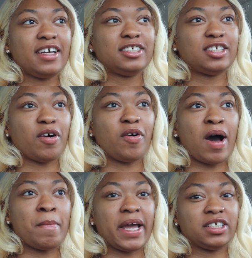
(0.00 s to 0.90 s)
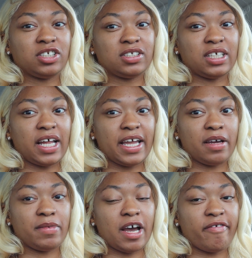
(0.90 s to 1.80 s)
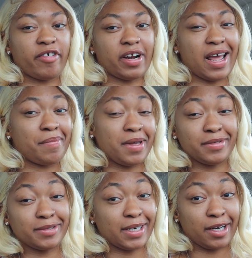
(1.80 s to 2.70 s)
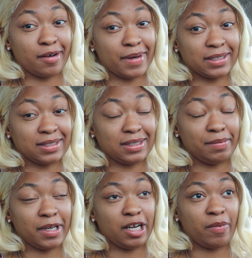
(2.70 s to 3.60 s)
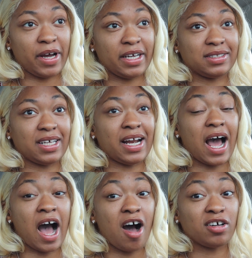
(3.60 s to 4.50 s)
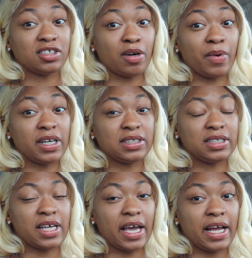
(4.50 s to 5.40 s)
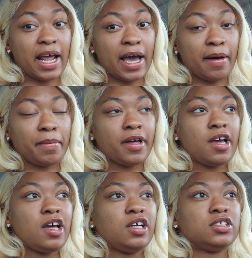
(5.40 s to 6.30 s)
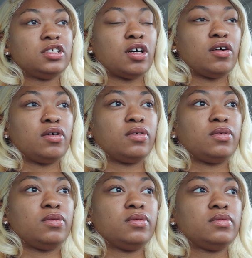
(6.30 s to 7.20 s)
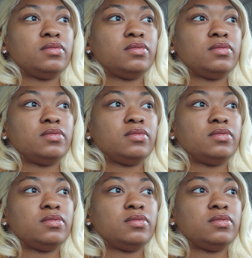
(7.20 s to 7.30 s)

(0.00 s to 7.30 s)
So I made sure to lay him down for a nap. He was ready to go back to sleep anyways, and I also wanted to take a nap. So